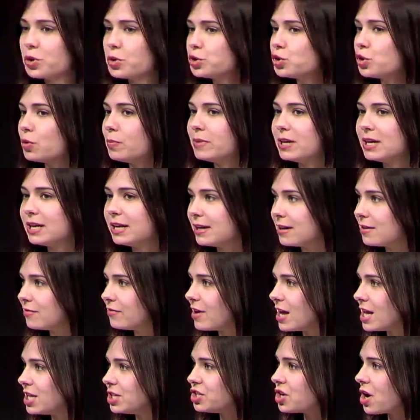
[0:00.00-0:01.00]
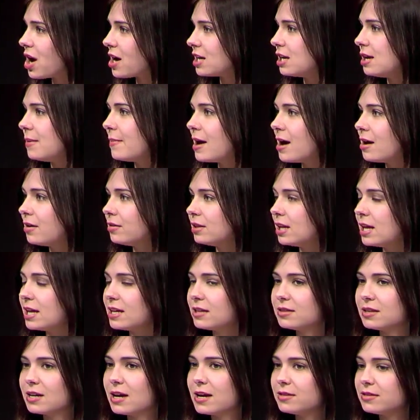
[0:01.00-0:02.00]
social media event talking about
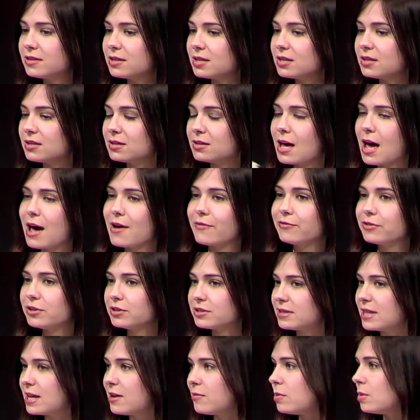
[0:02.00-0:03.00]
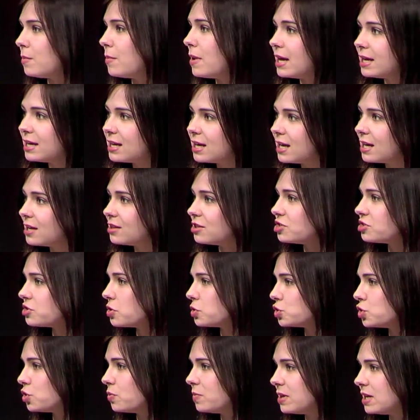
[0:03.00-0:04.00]
like the effort they've been making in the
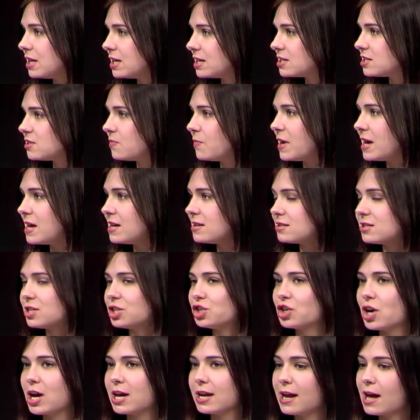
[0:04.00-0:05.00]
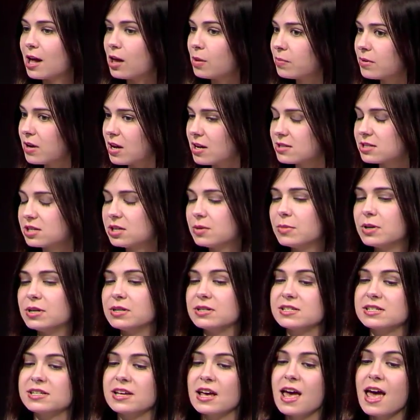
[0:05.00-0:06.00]
social media space to try to help
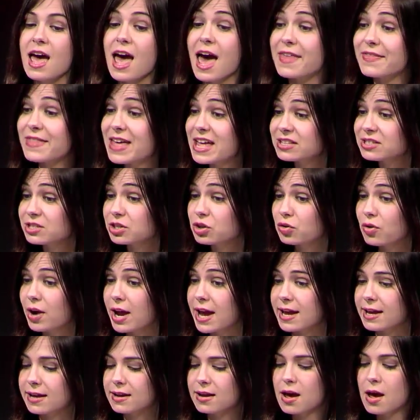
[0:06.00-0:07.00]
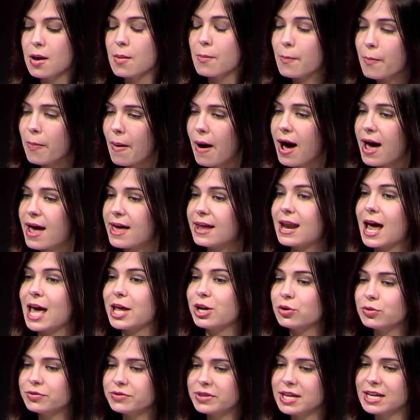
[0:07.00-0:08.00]
customers, and that's great. But I
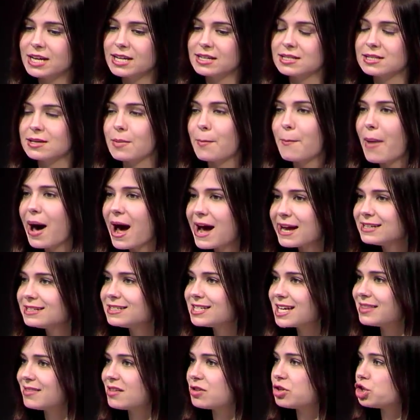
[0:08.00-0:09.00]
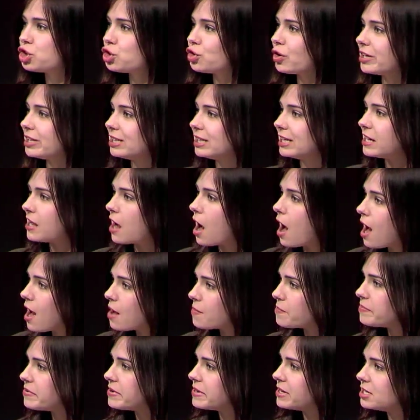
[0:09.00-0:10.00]
don't think it's the mindset that's trickling
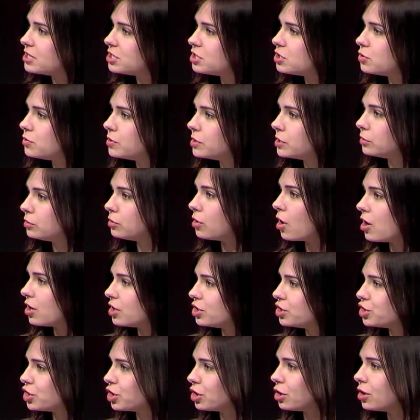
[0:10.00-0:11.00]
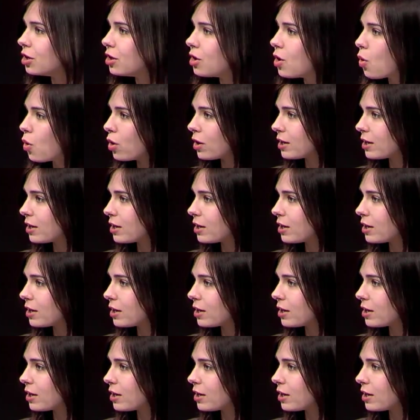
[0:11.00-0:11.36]
up into the larger